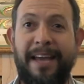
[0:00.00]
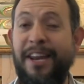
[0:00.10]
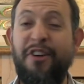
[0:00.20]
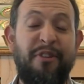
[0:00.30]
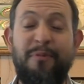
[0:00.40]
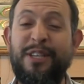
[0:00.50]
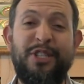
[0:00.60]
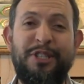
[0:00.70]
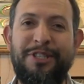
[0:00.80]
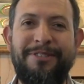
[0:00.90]
Any other
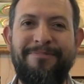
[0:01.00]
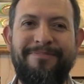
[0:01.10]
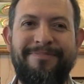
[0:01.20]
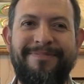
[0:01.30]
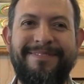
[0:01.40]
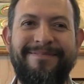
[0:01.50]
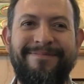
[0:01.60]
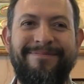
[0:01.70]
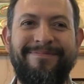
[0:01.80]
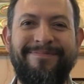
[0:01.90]
questions? Mm.